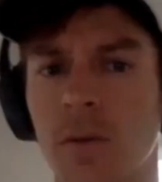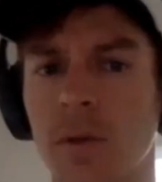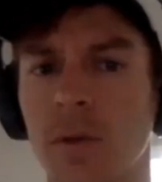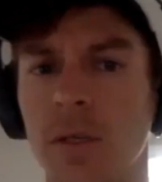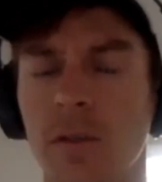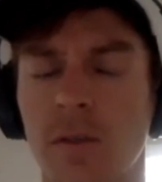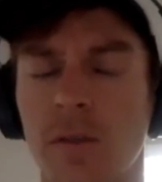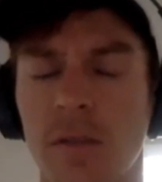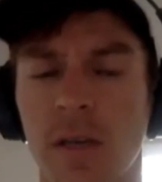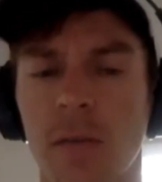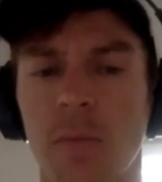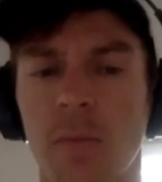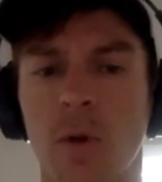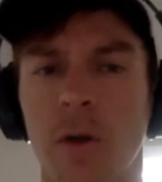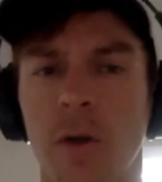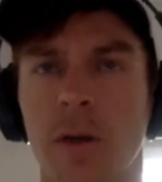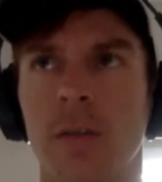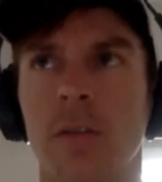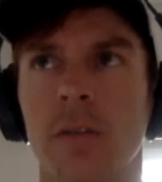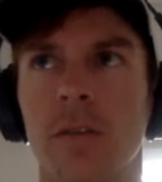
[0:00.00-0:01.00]
when you say more
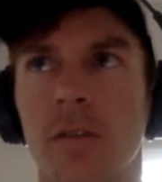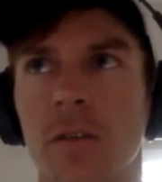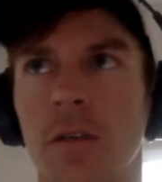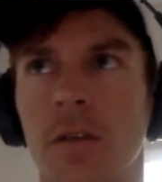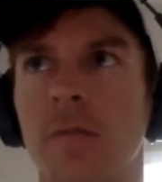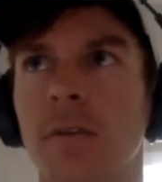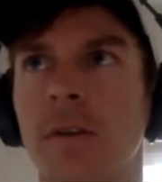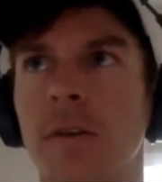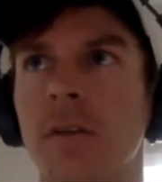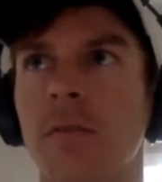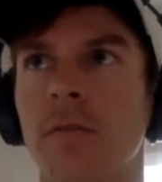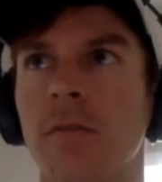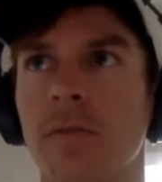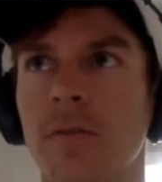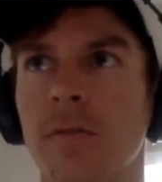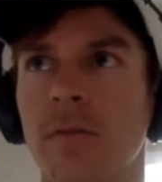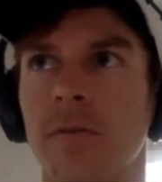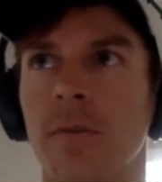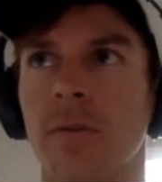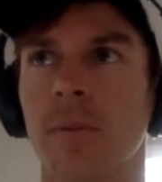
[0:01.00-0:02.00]
conservative
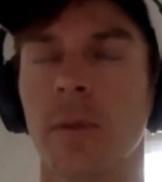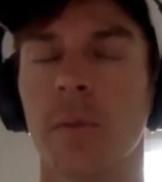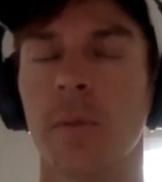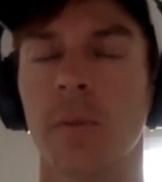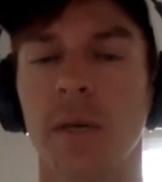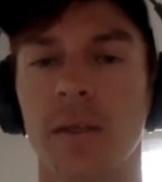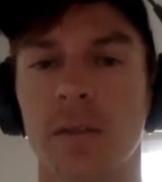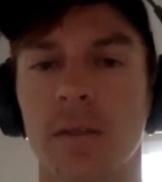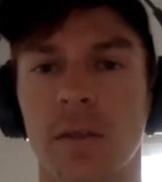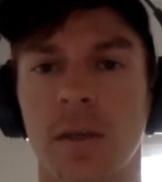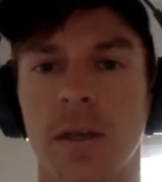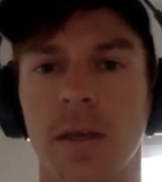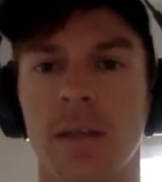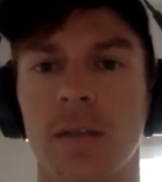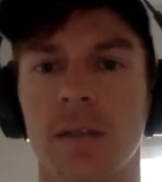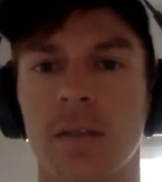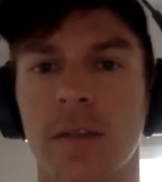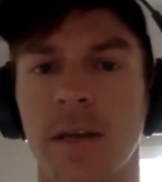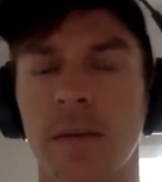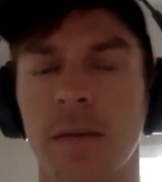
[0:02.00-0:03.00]
from the baseline,
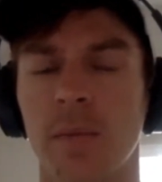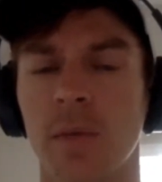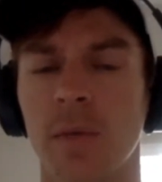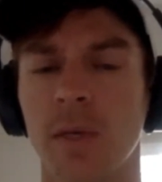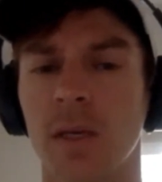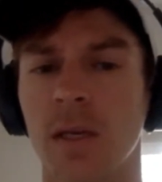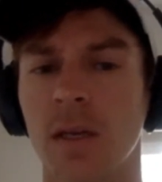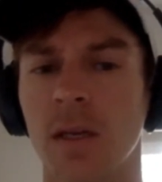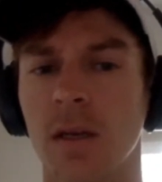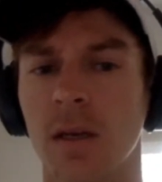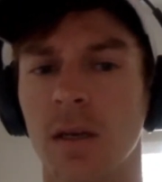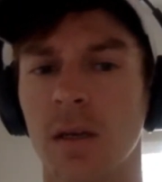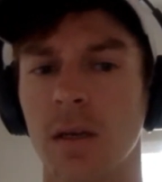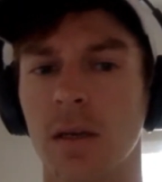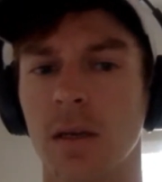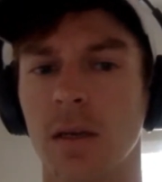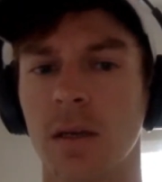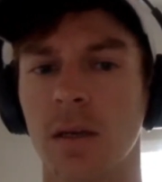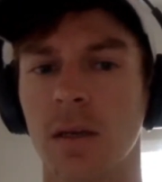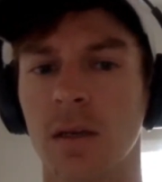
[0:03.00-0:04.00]
does that mean
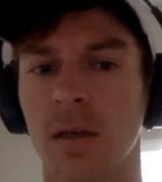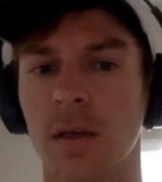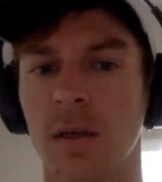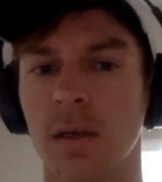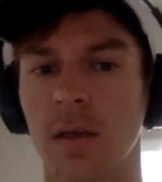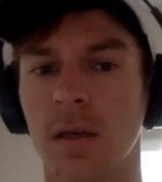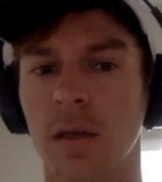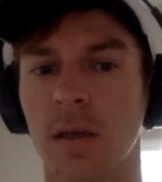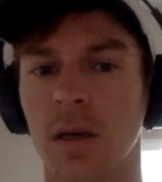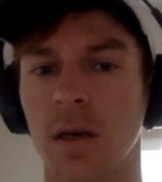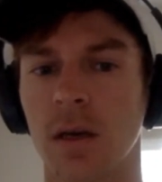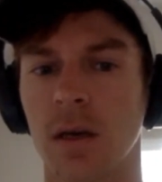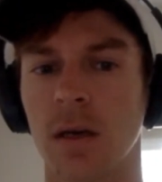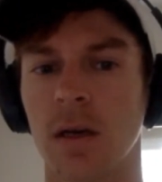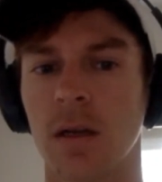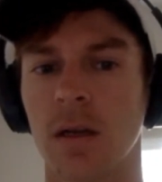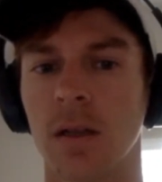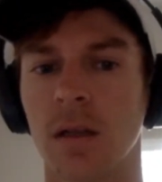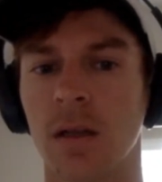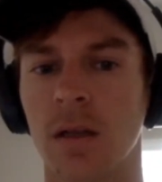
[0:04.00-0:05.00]

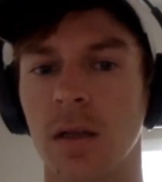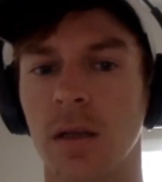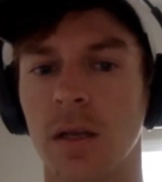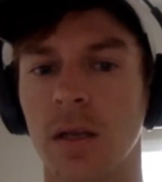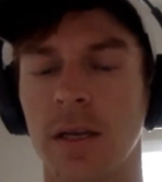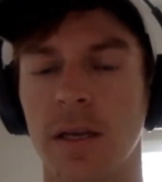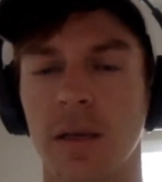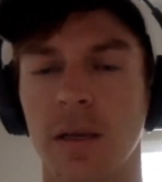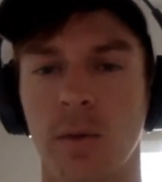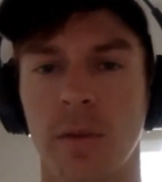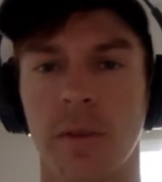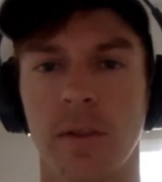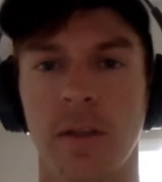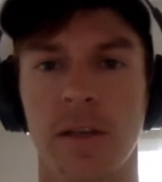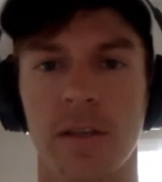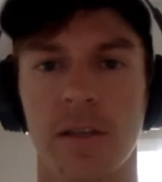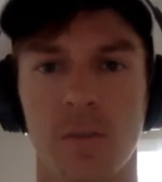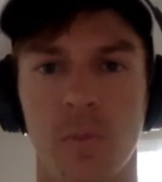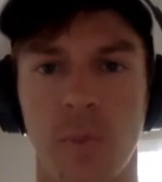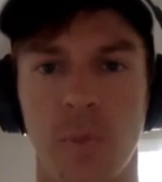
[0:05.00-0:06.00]
uh, hitting with
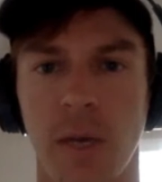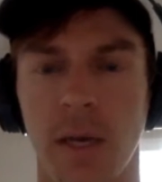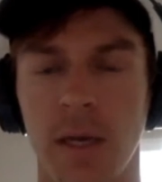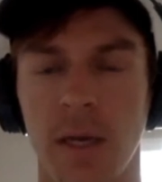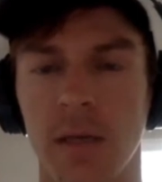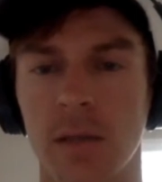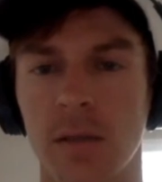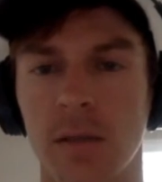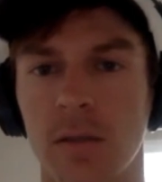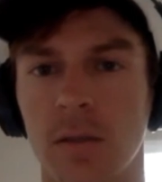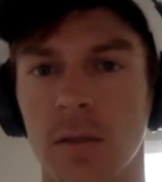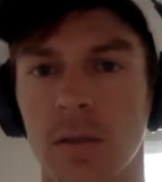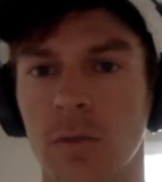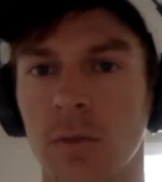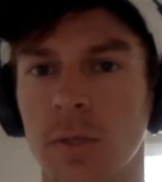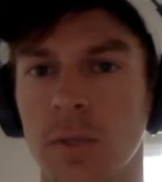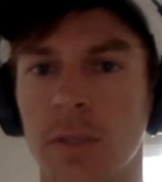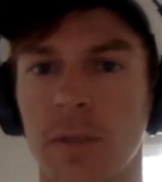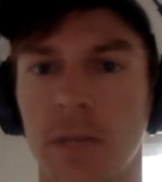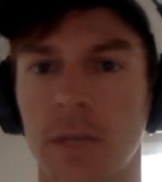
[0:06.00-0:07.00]
less pace or
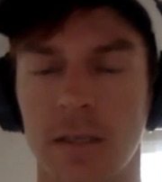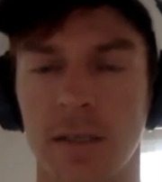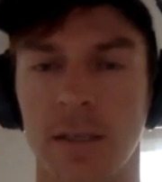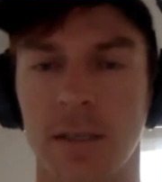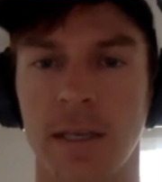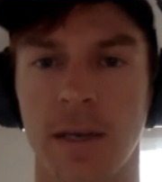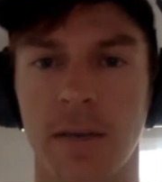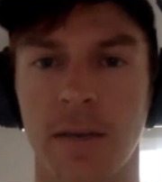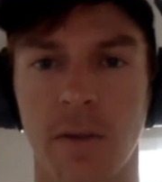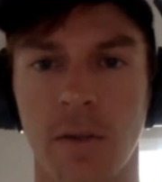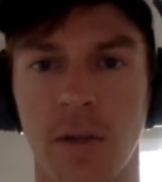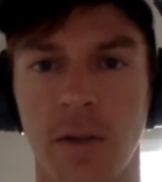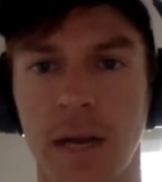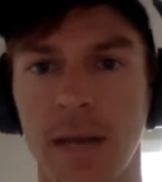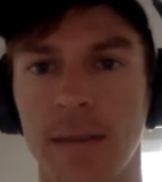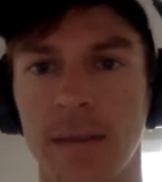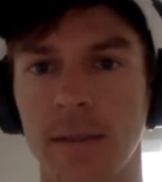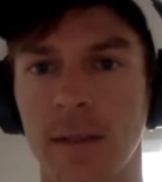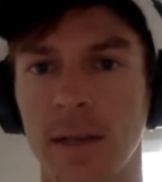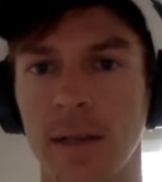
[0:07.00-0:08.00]
redirecting down the
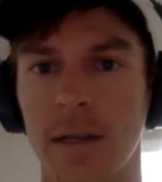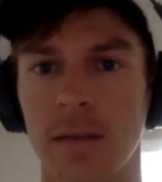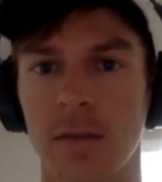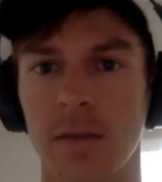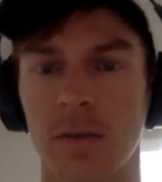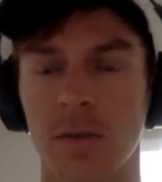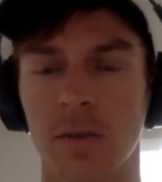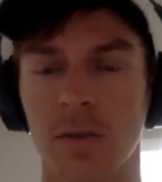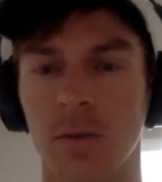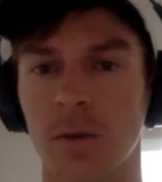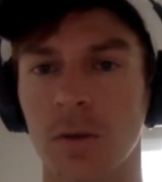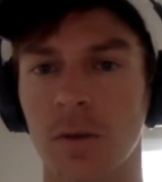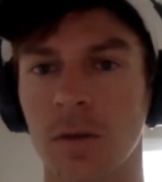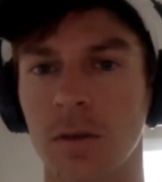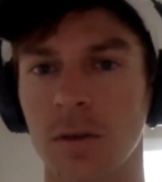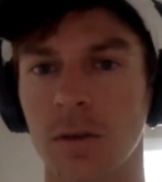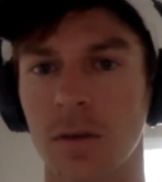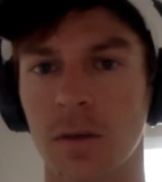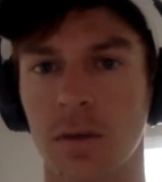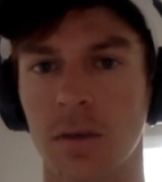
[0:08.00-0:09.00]
line less or
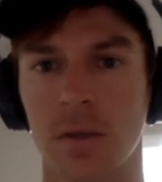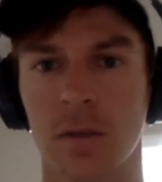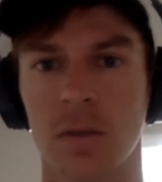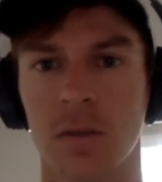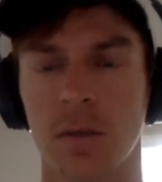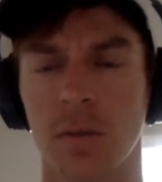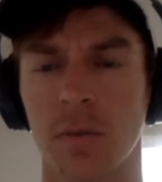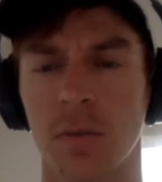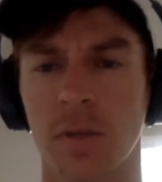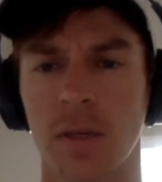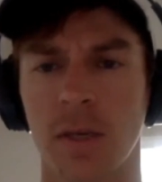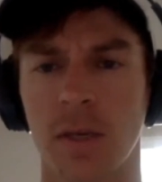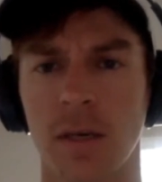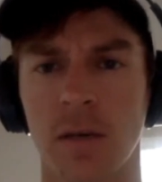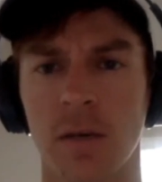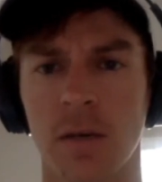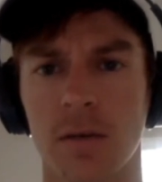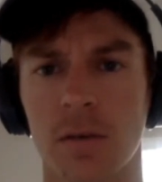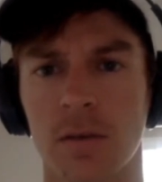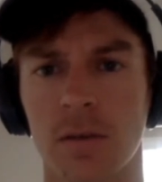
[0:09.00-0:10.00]
something
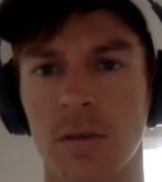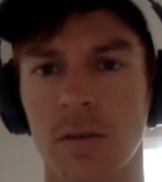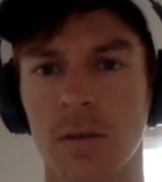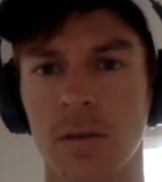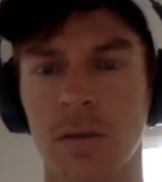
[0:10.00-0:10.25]
else?